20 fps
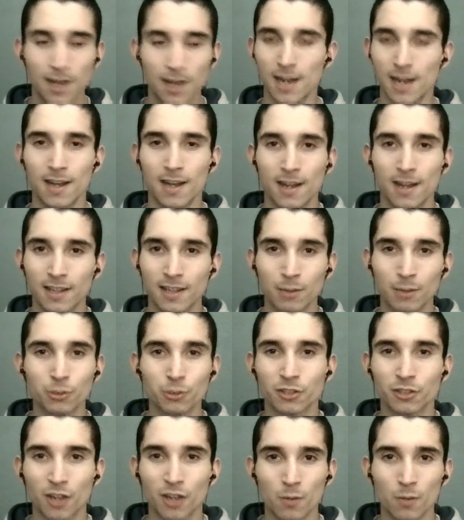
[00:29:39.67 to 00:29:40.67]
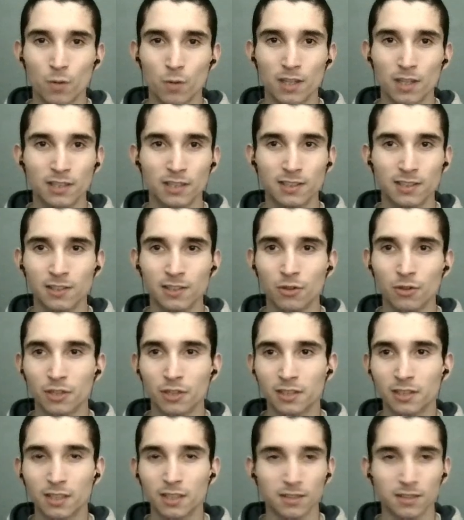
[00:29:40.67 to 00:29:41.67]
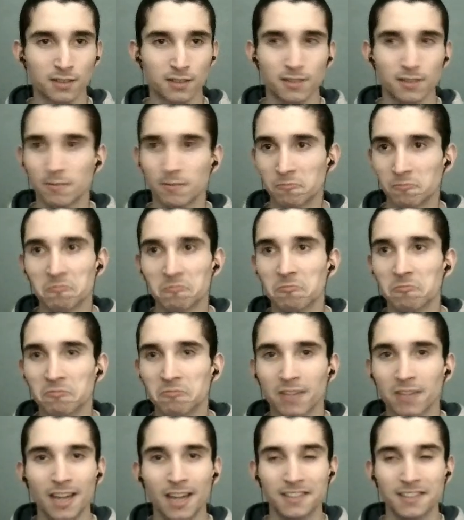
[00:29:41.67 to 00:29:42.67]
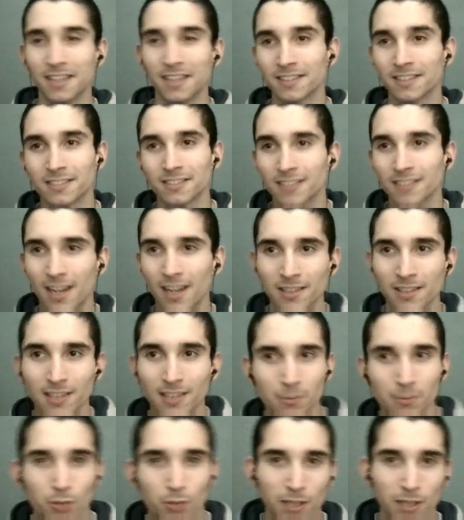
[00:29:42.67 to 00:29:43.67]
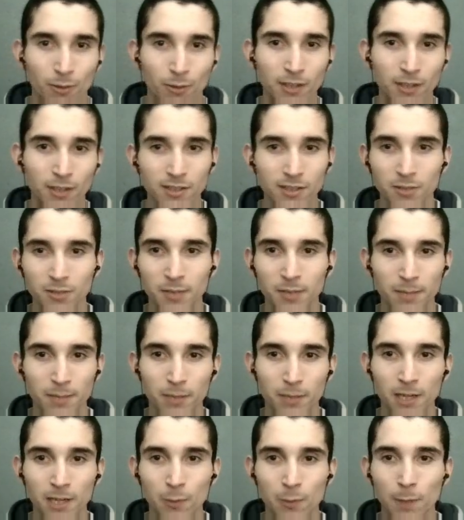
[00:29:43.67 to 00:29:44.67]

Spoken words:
And there was a time where this did not exist. And that's pretty crazy to me. But anyway.